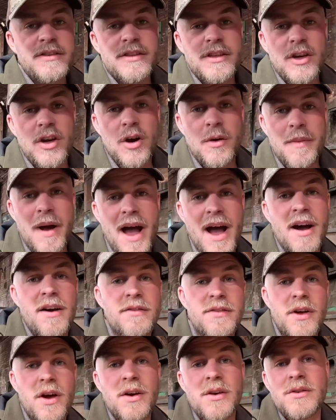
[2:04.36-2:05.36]
that come out
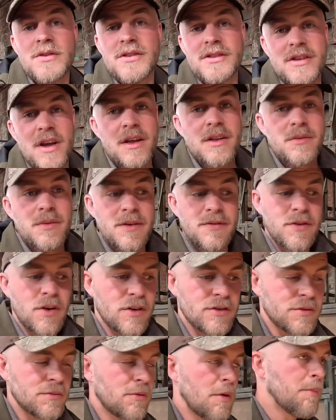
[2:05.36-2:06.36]
of those so that we've
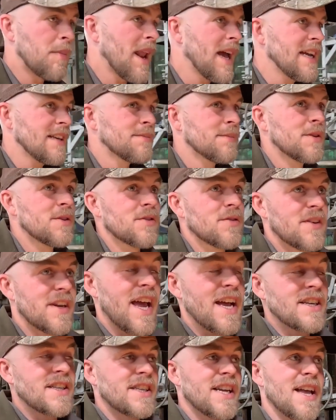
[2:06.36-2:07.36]
got some replacements for
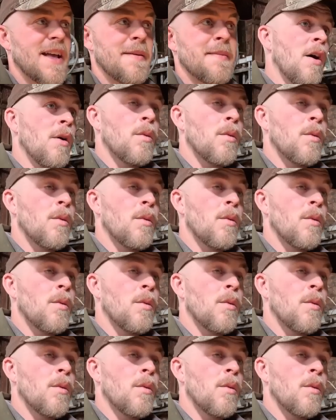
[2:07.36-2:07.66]
next year.